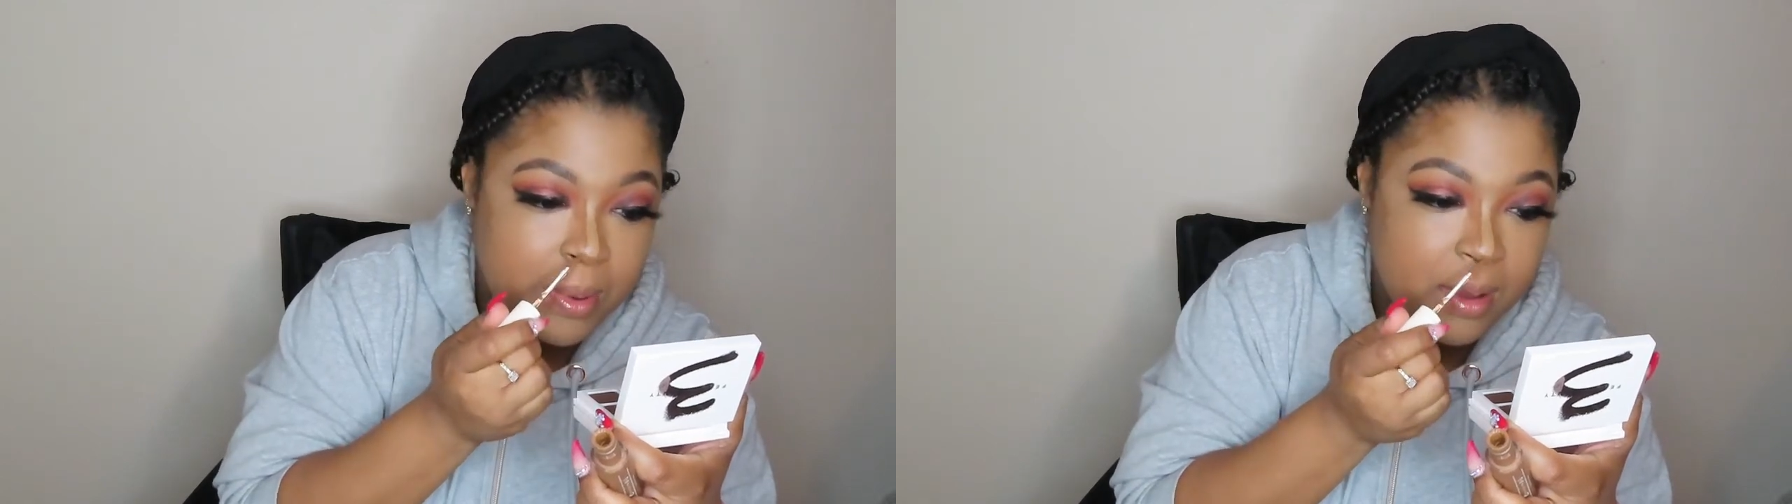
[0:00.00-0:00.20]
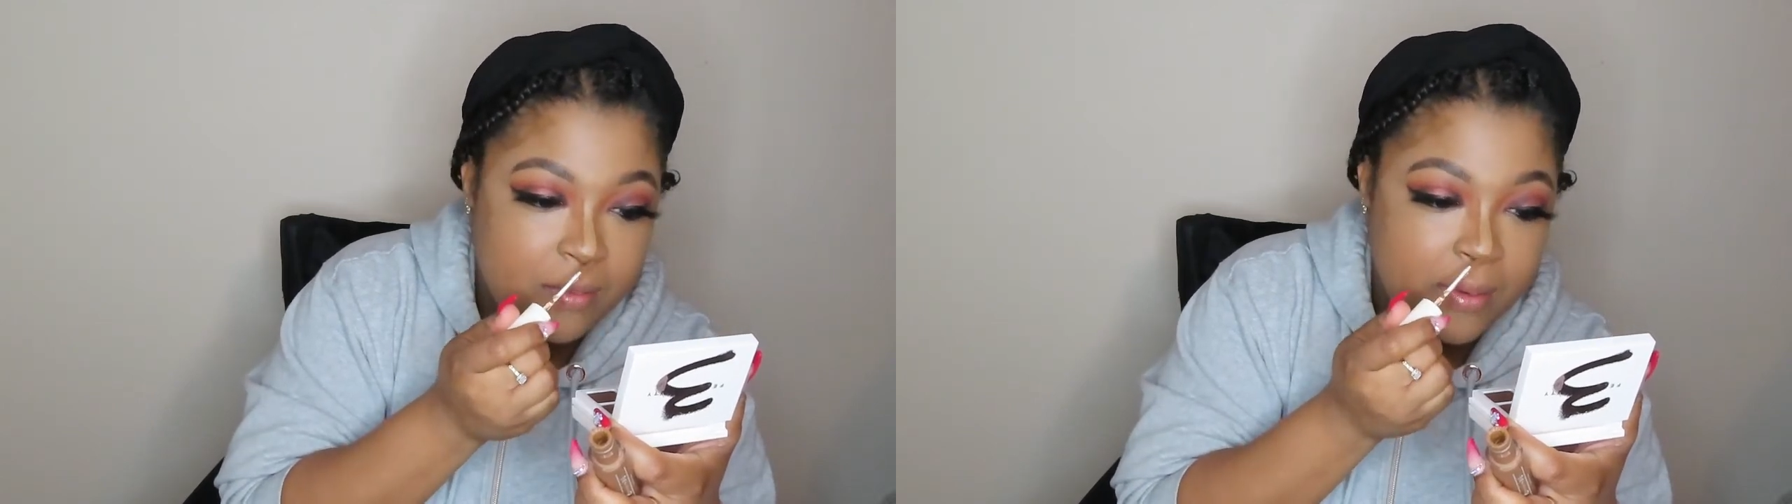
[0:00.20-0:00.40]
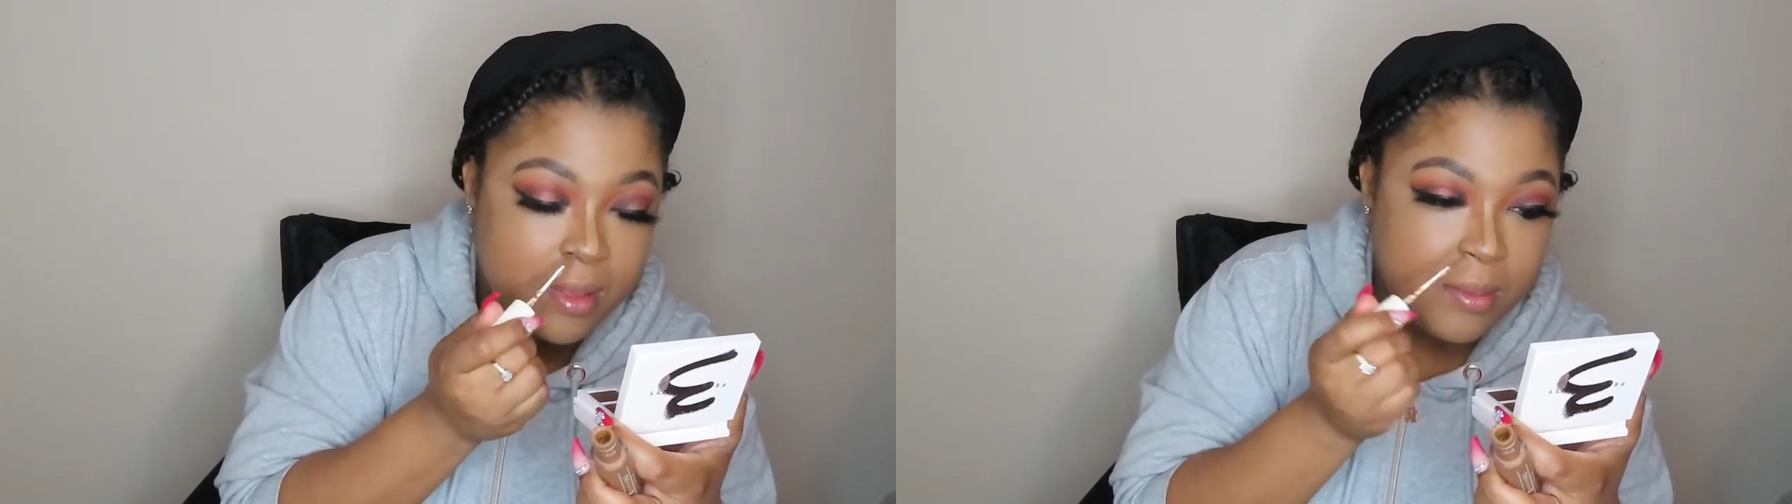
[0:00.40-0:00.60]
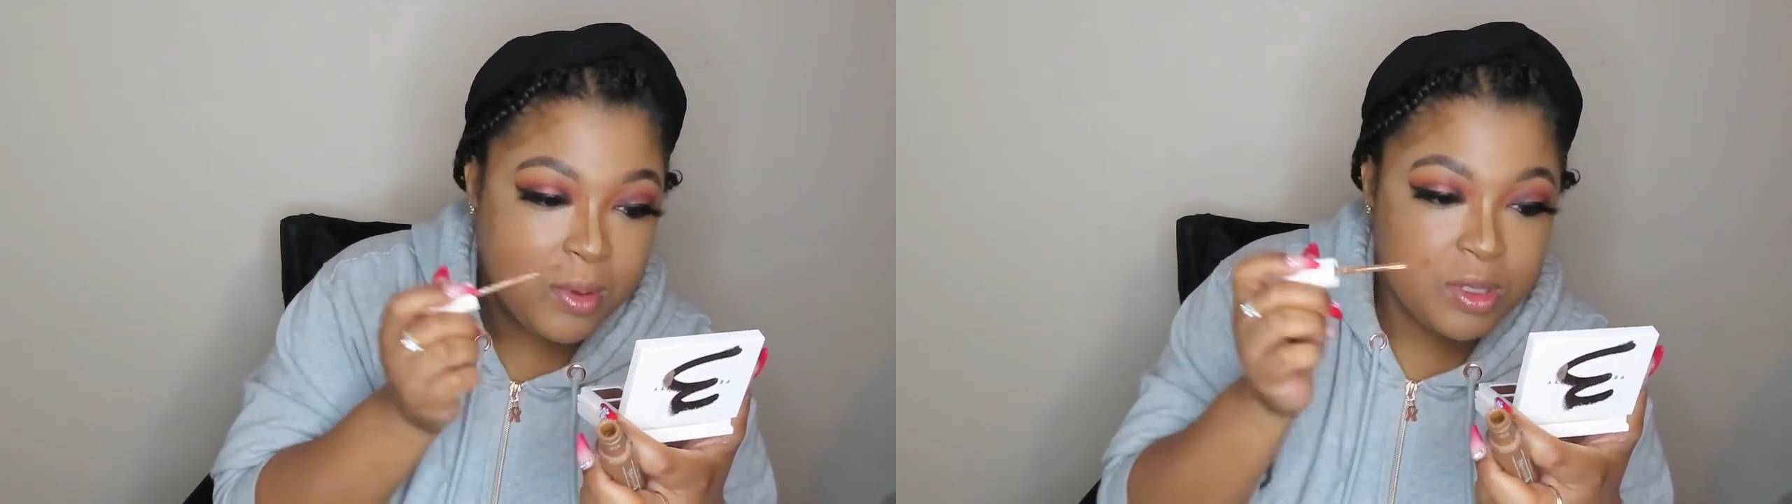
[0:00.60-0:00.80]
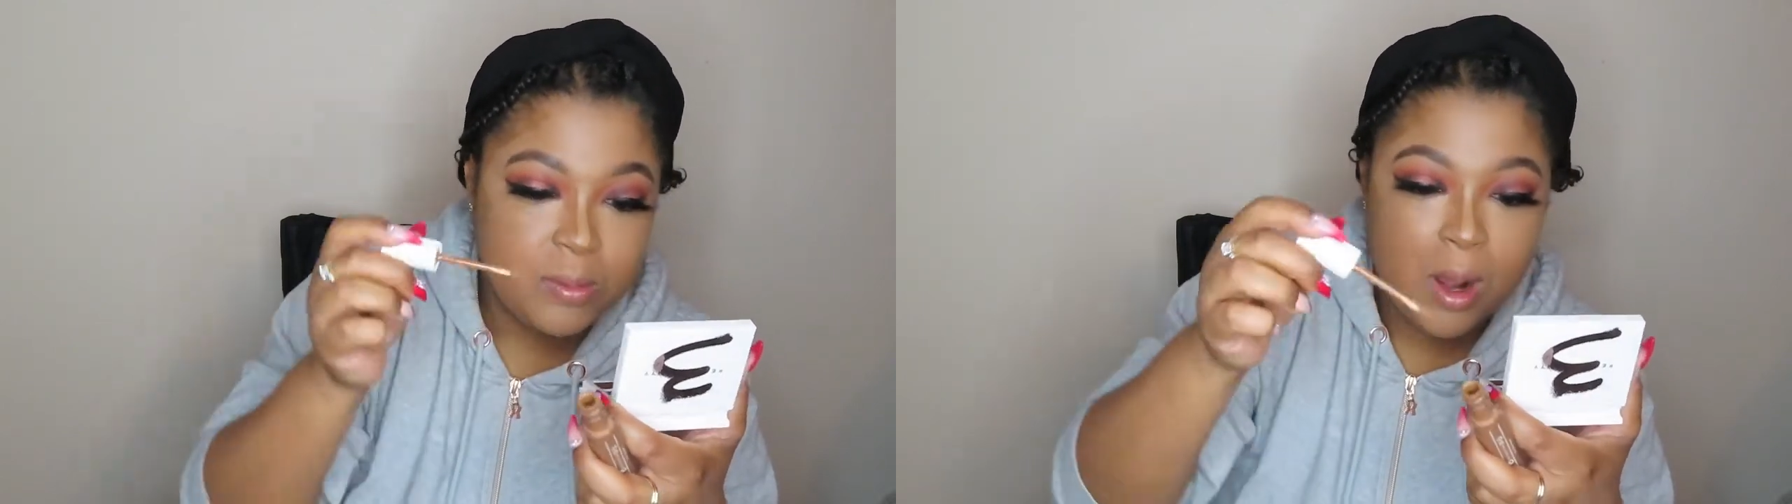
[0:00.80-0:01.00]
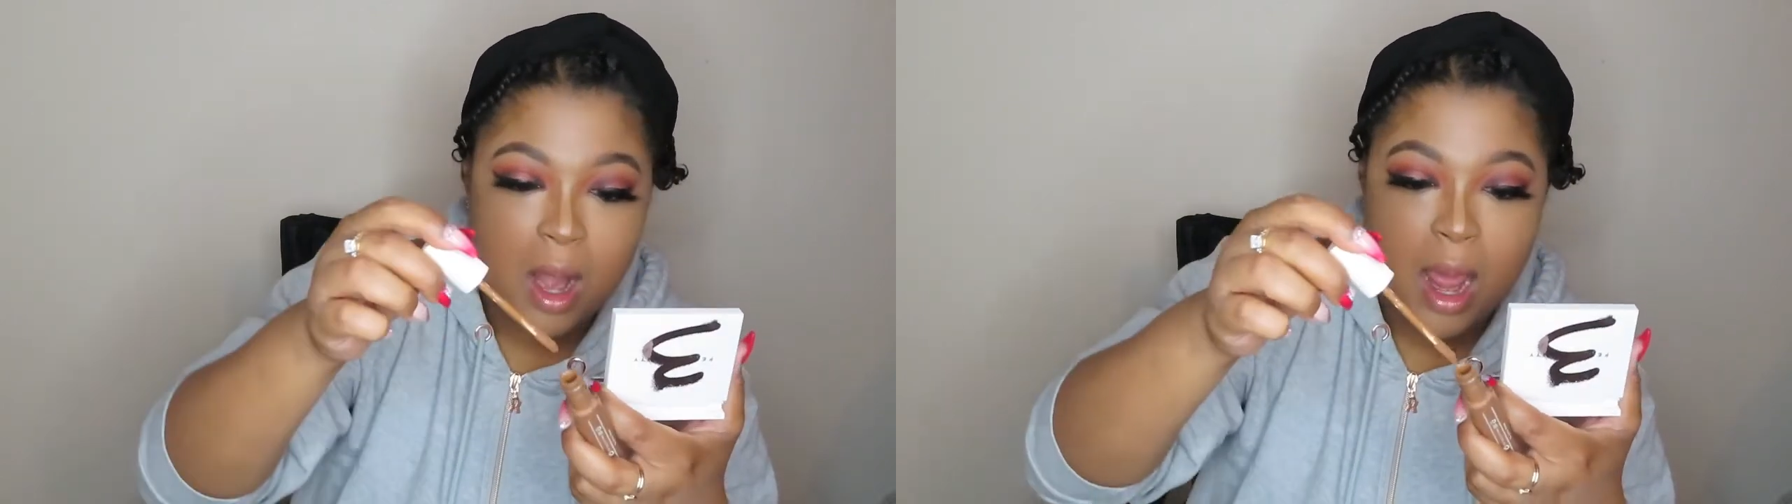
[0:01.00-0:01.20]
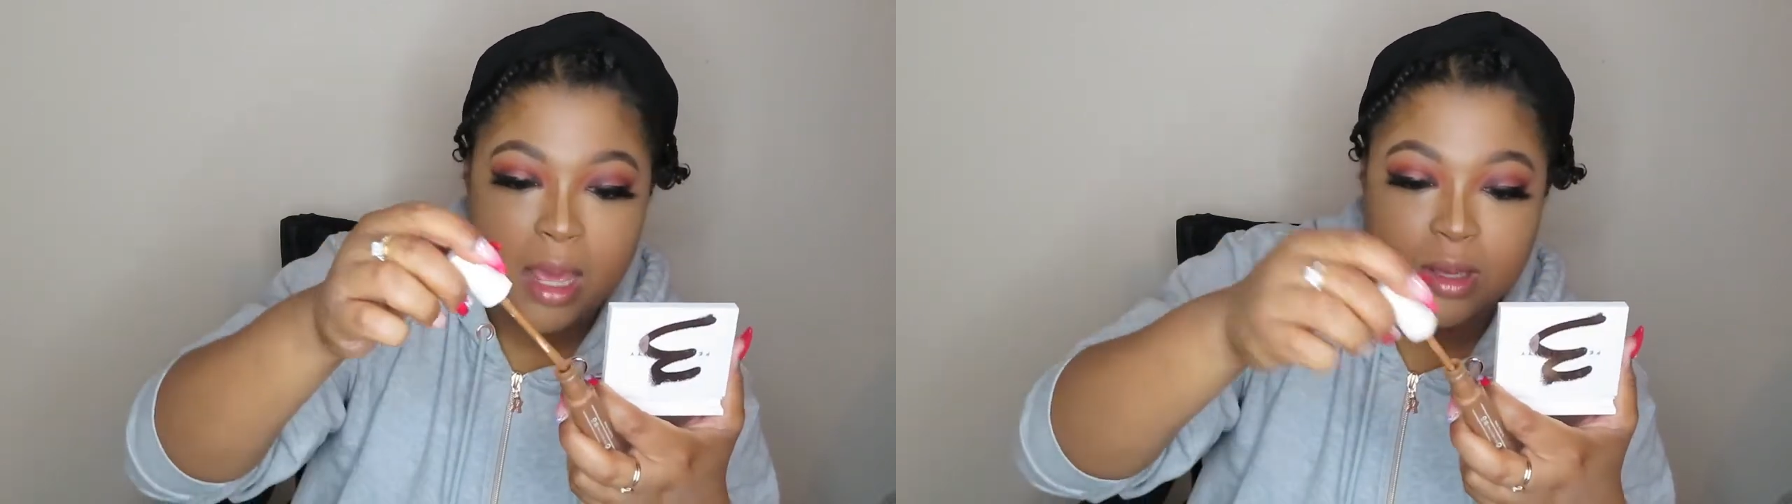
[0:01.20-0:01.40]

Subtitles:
But for the most part,